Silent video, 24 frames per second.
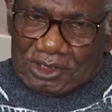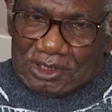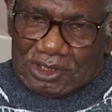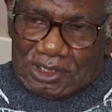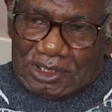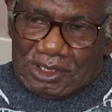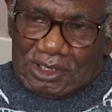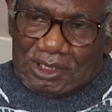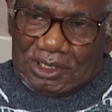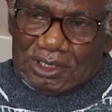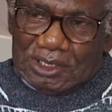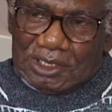
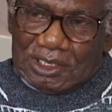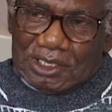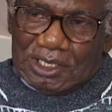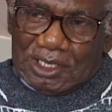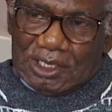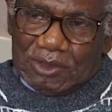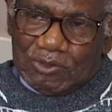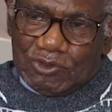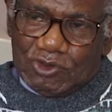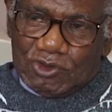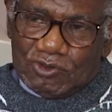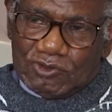he
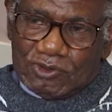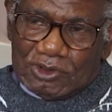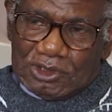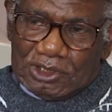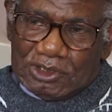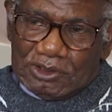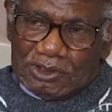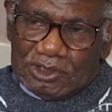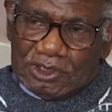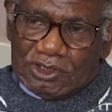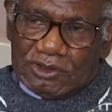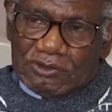came over
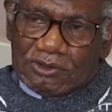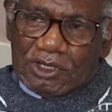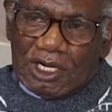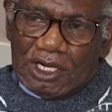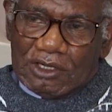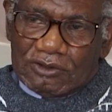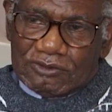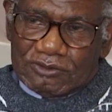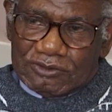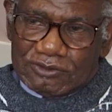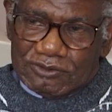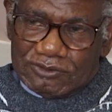here in the
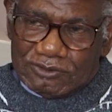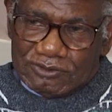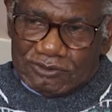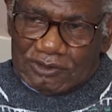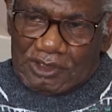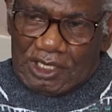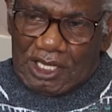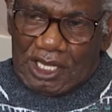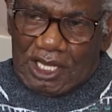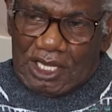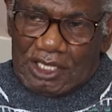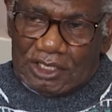rough.
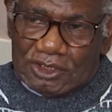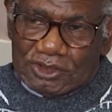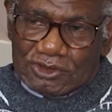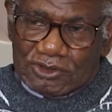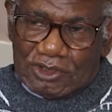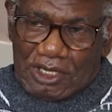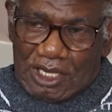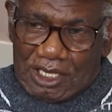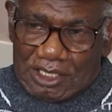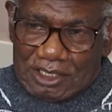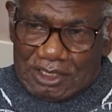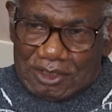I
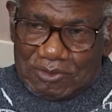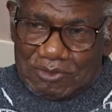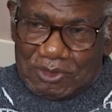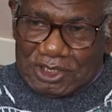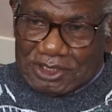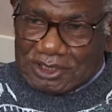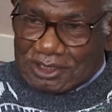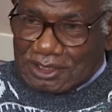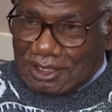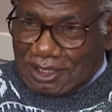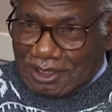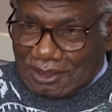tried it
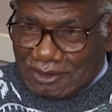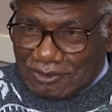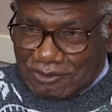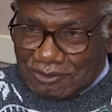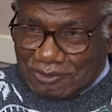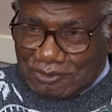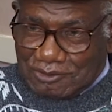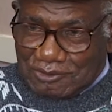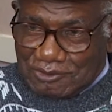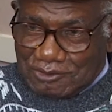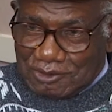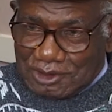myself,
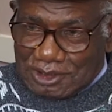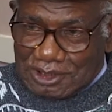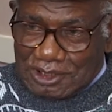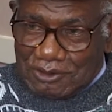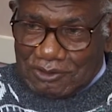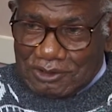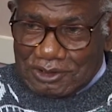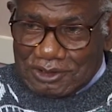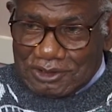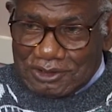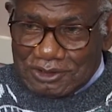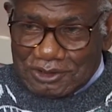but I
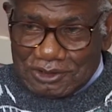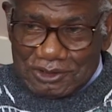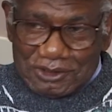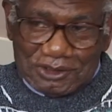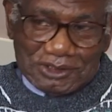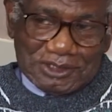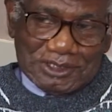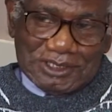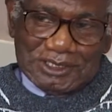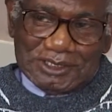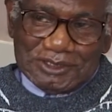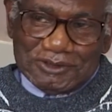wasn't
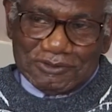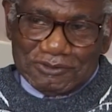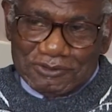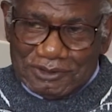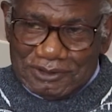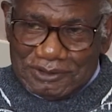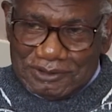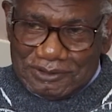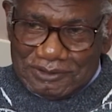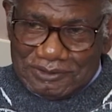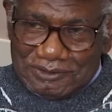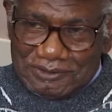
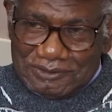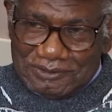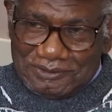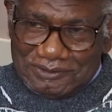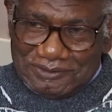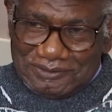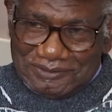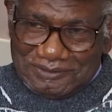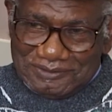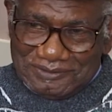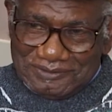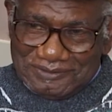successful.
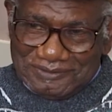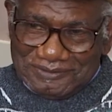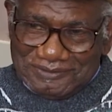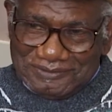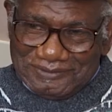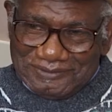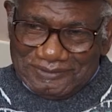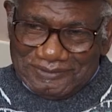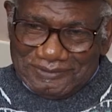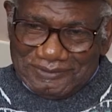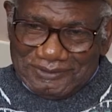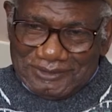
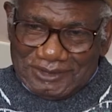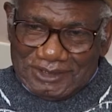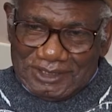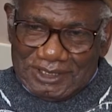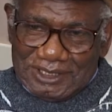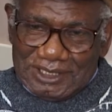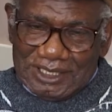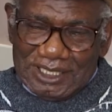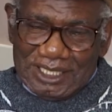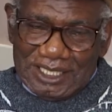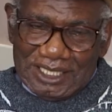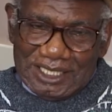
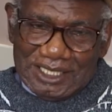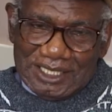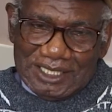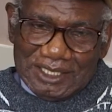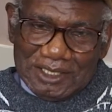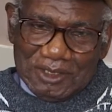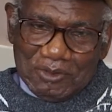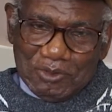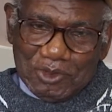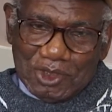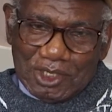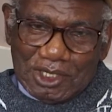See,
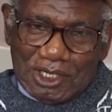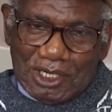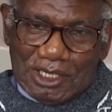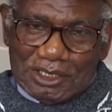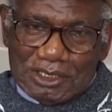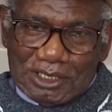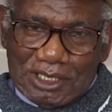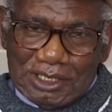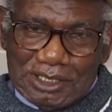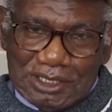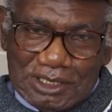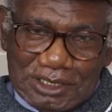
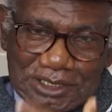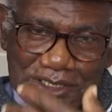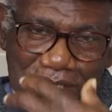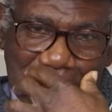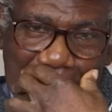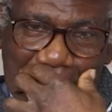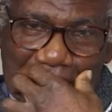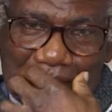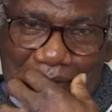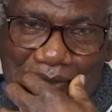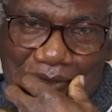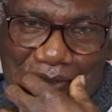because at the
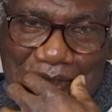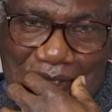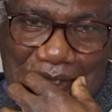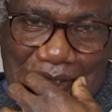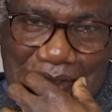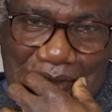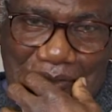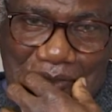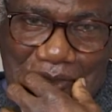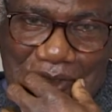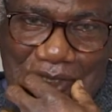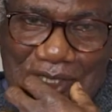
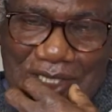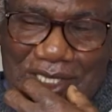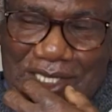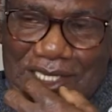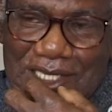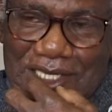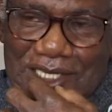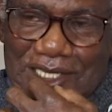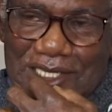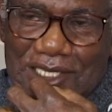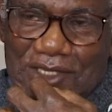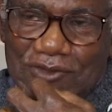time,
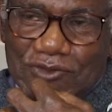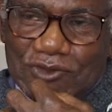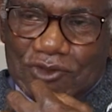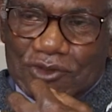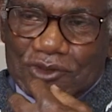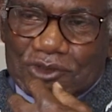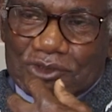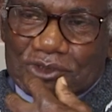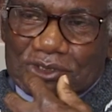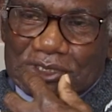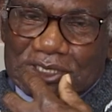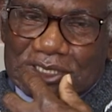if
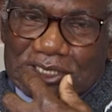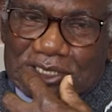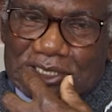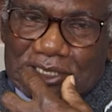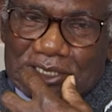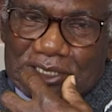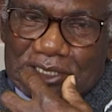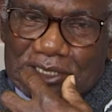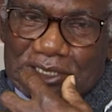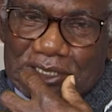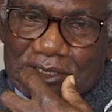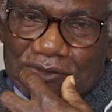
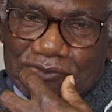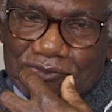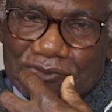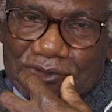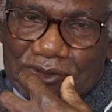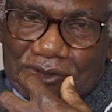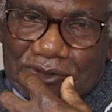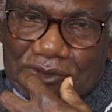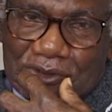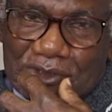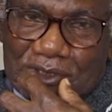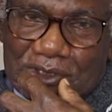
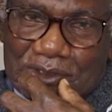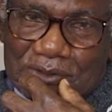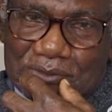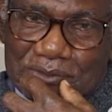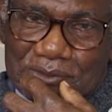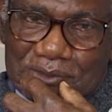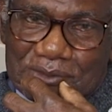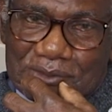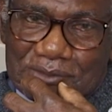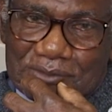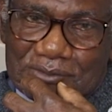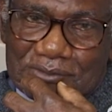your
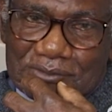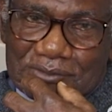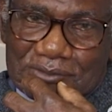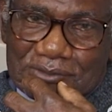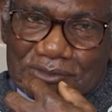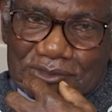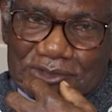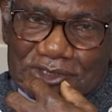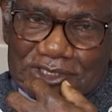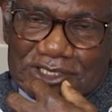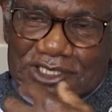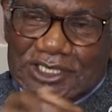
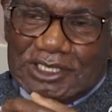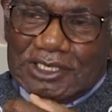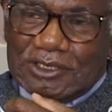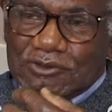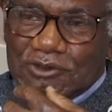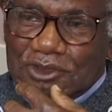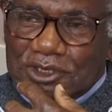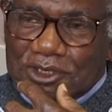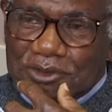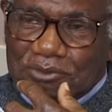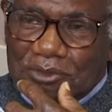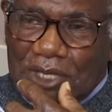teeth
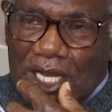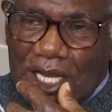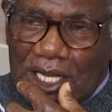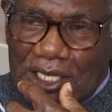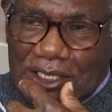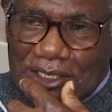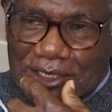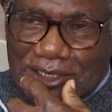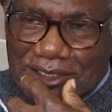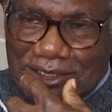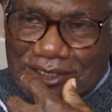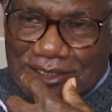was
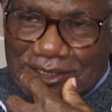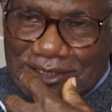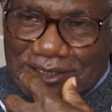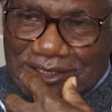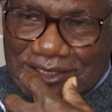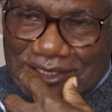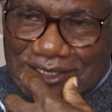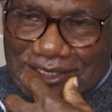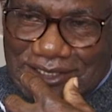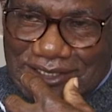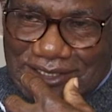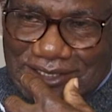bad,
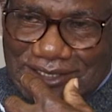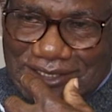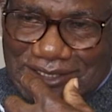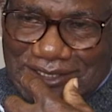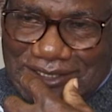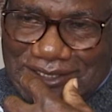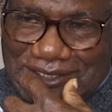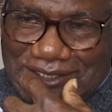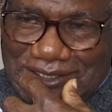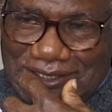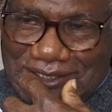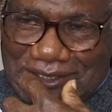
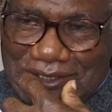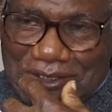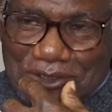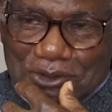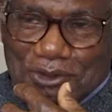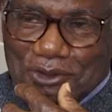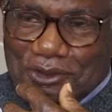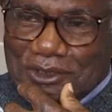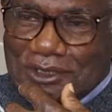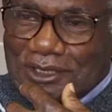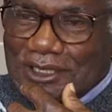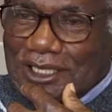you
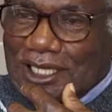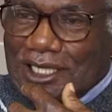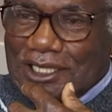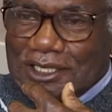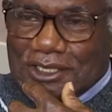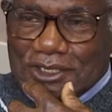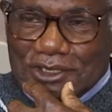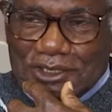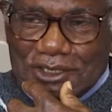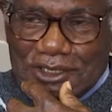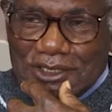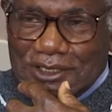couldn't get